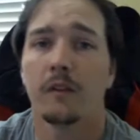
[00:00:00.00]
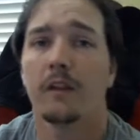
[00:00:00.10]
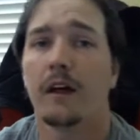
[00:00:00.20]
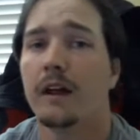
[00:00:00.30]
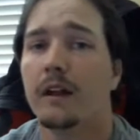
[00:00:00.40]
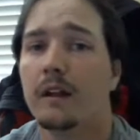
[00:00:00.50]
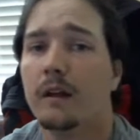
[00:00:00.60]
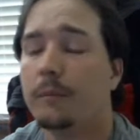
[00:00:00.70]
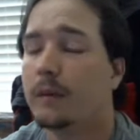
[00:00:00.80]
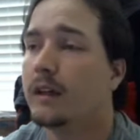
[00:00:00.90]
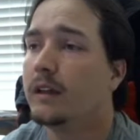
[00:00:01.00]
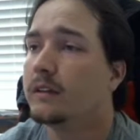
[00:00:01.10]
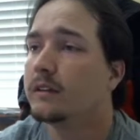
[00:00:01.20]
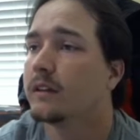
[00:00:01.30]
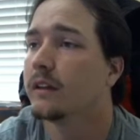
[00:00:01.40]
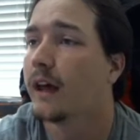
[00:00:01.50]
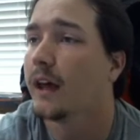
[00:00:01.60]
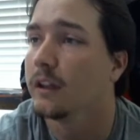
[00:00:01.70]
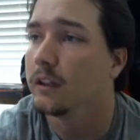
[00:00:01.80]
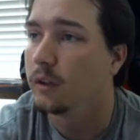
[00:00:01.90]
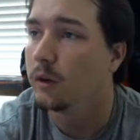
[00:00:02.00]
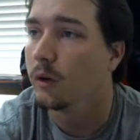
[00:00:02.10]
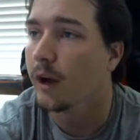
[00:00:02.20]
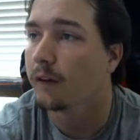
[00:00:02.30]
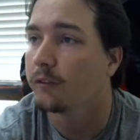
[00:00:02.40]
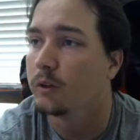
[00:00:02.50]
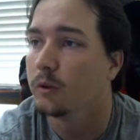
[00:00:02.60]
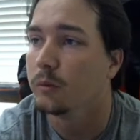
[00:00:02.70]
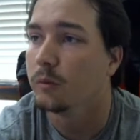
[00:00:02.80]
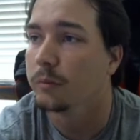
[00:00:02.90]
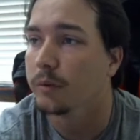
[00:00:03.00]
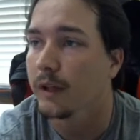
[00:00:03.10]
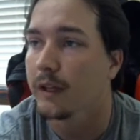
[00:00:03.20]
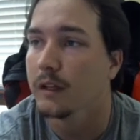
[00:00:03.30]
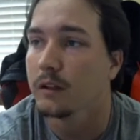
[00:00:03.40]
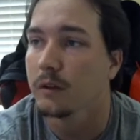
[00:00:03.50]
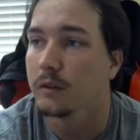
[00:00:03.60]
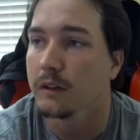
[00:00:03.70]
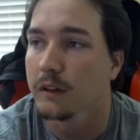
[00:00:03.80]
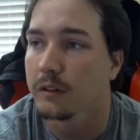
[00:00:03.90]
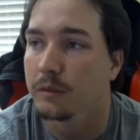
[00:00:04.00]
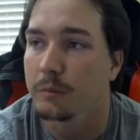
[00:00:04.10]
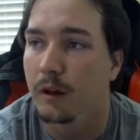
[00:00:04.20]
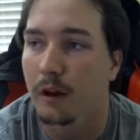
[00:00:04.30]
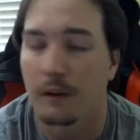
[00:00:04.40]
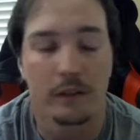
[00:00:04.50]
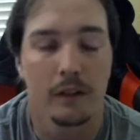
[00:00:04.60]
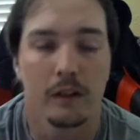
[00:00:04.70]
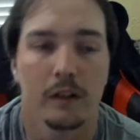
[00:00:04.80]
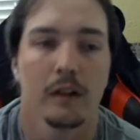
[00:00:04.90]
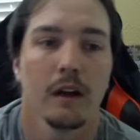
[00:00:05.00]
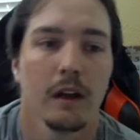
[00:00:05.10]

That means that you have to play it using this cost here.